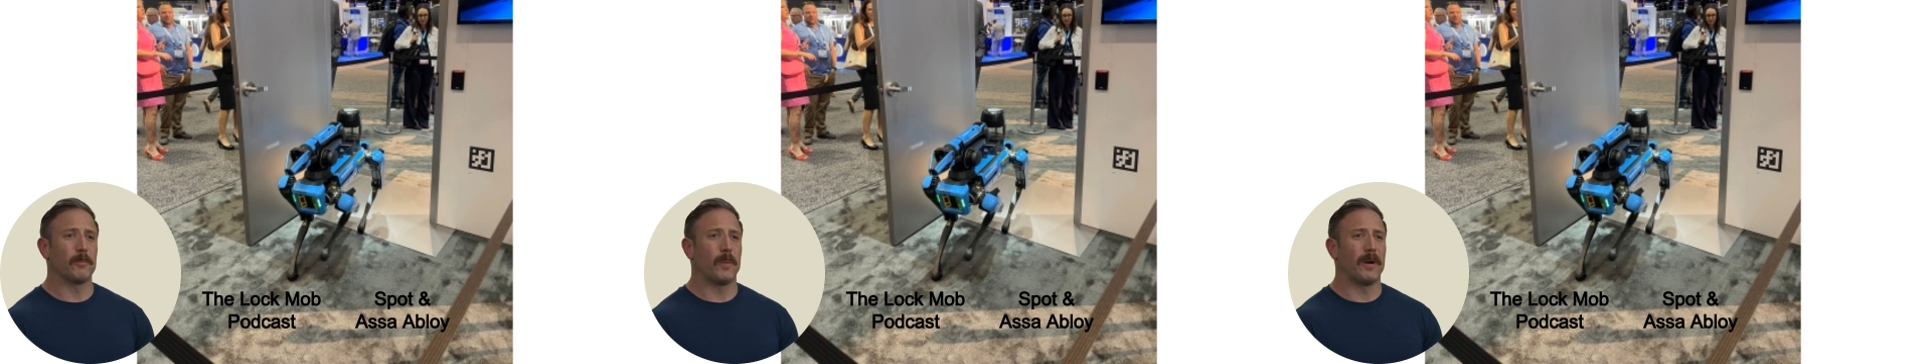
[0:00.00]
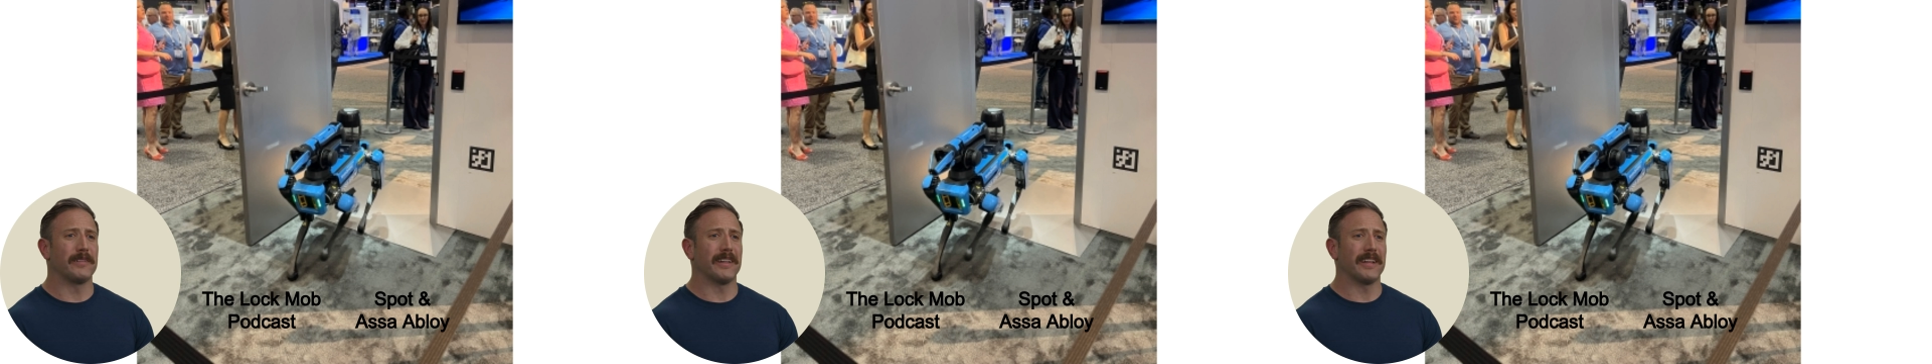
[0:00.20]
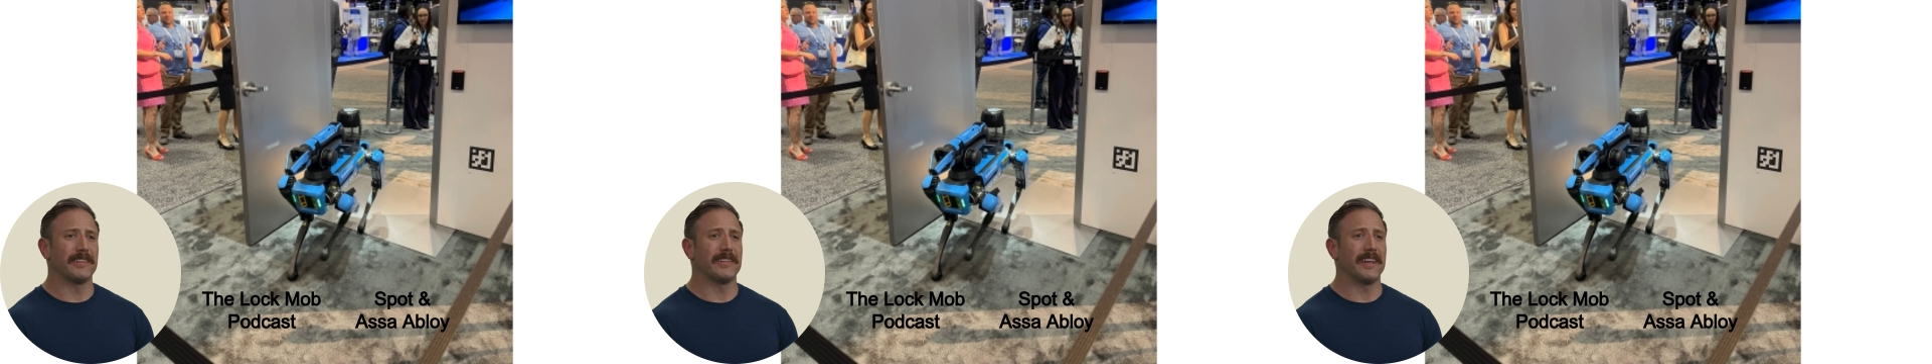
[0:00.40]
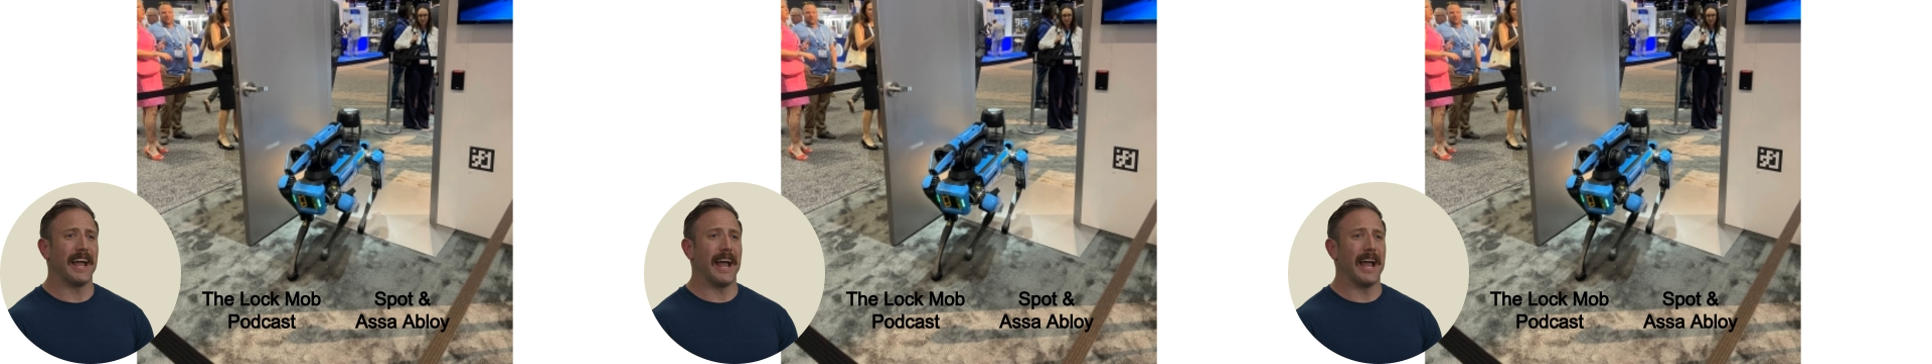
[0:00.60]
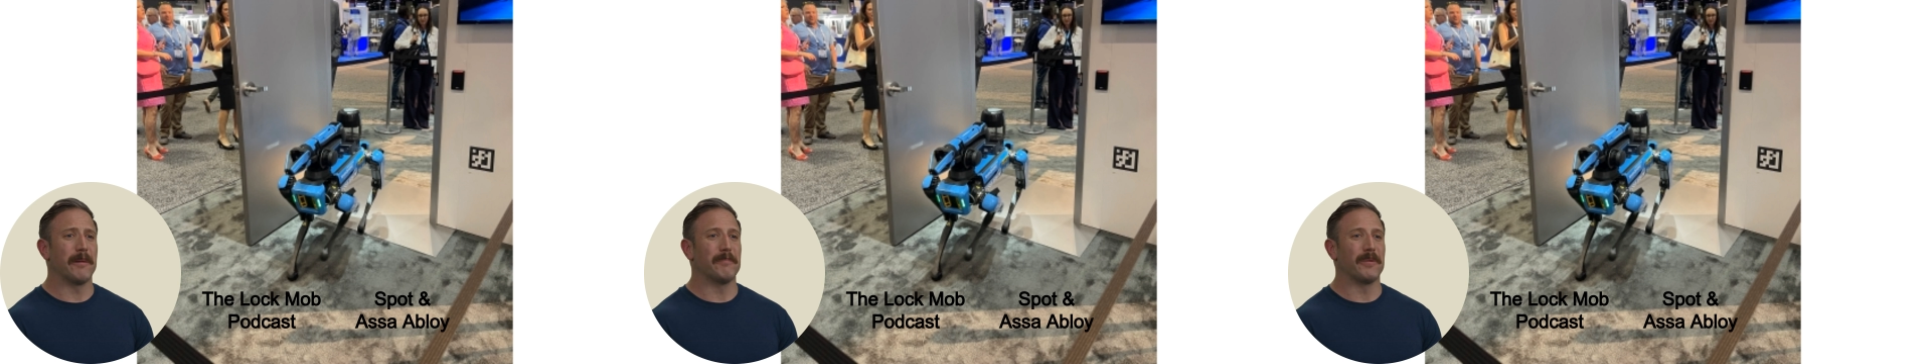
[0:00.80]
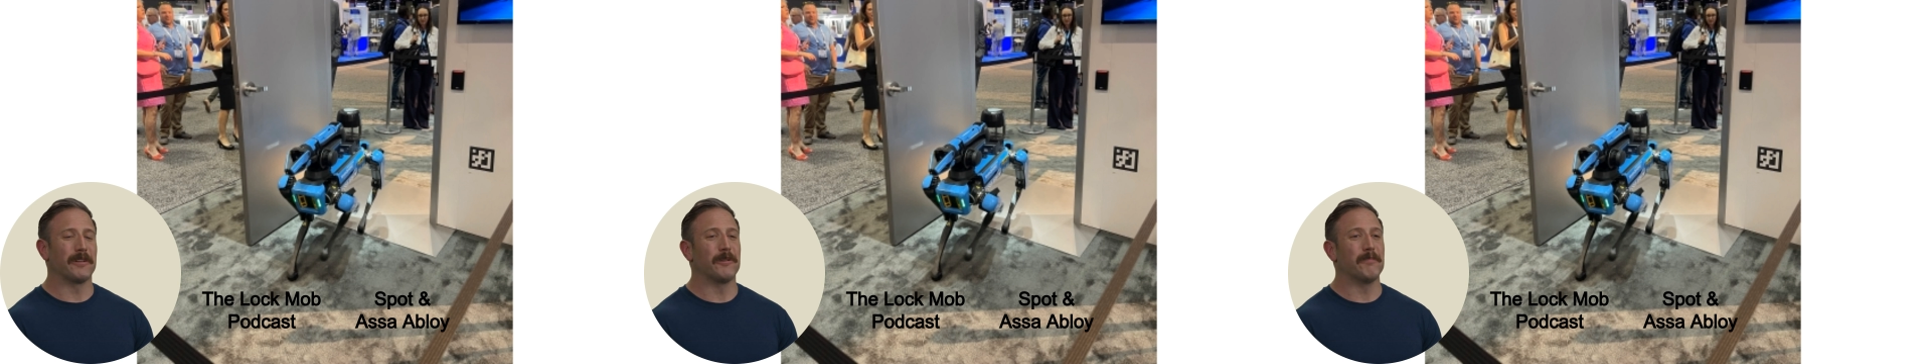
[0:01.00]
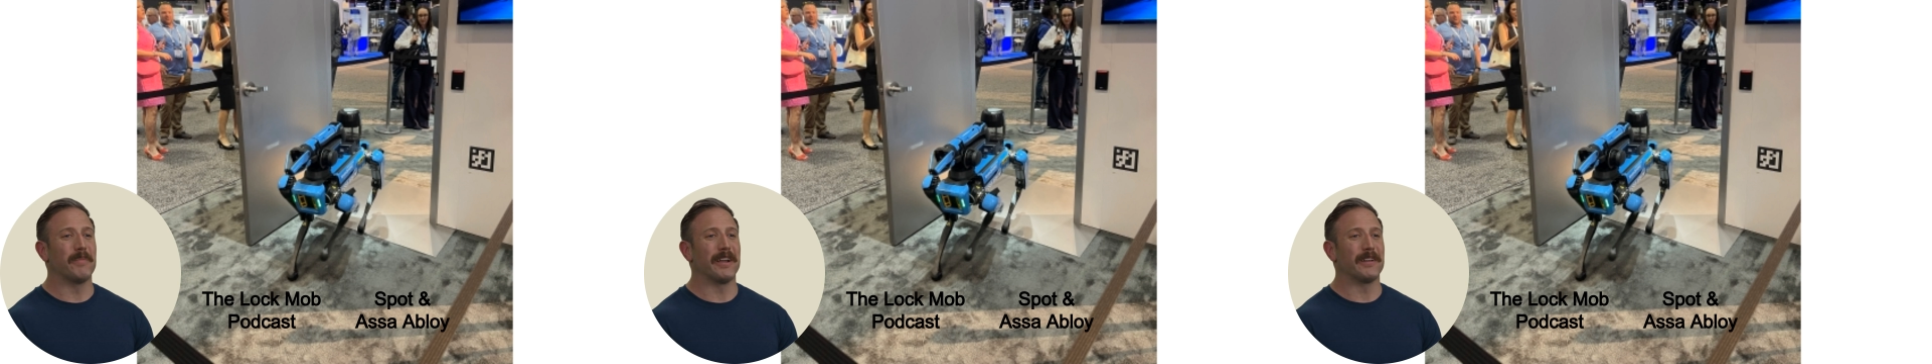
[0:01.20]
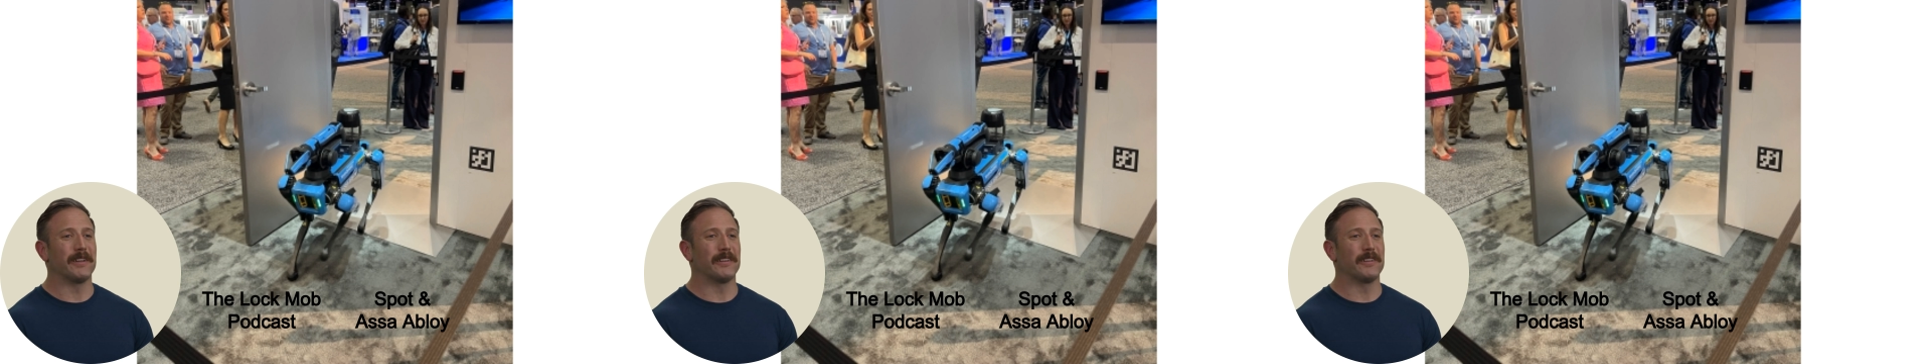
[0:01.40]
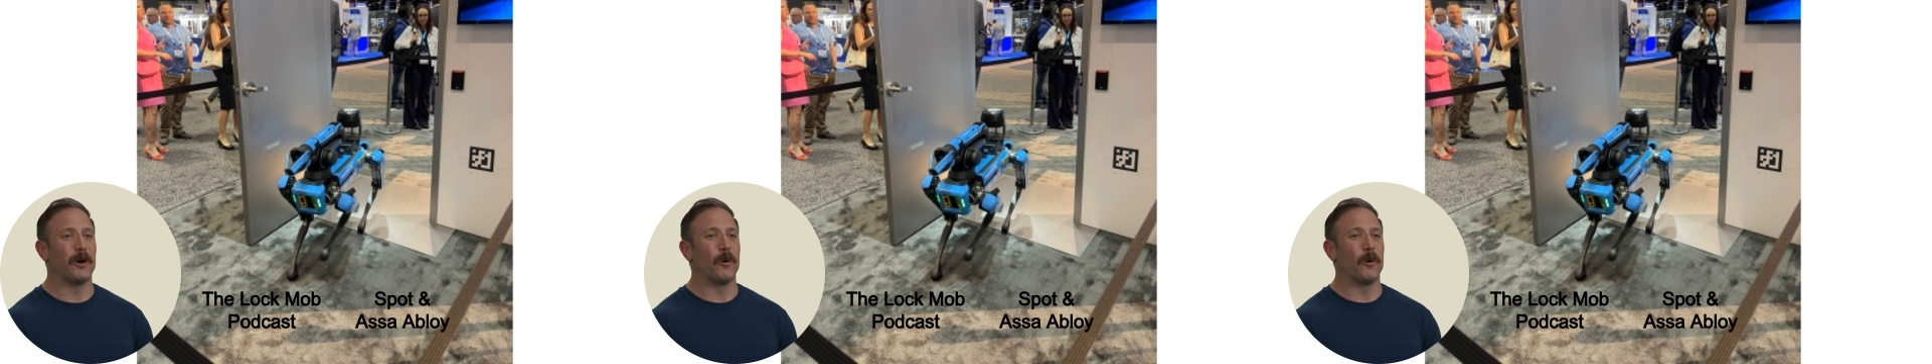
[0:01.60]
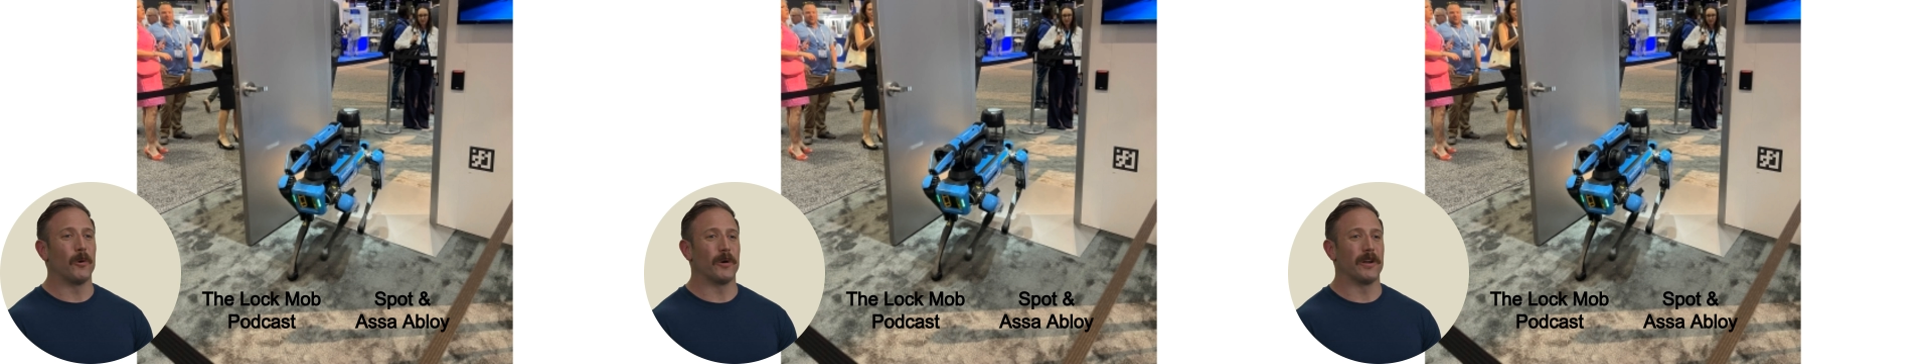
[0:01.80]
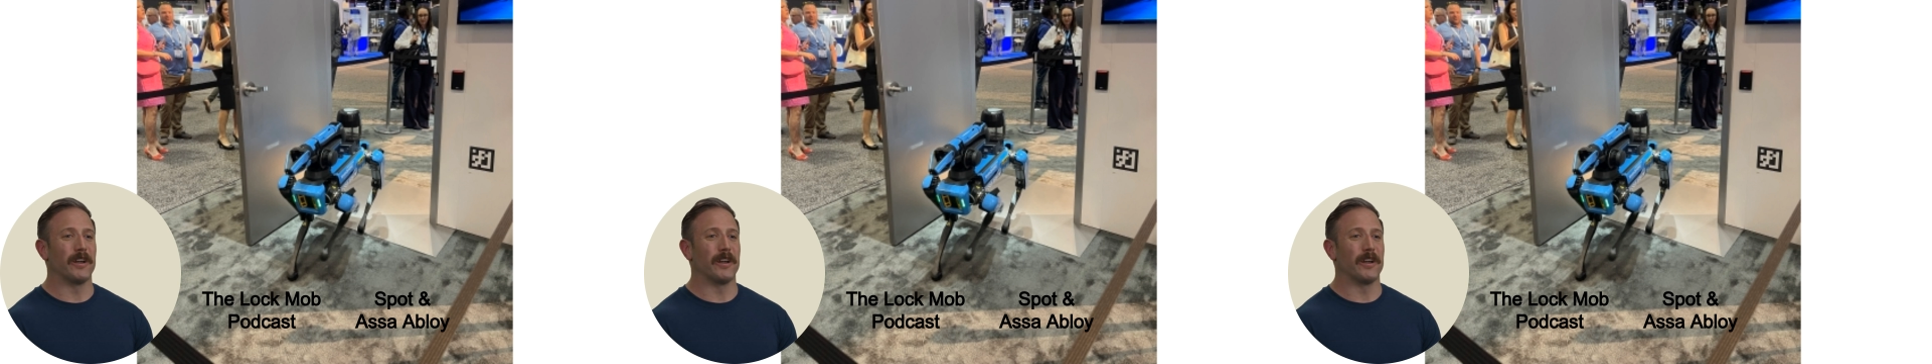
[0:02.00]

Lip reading: What needs to happen to make this whole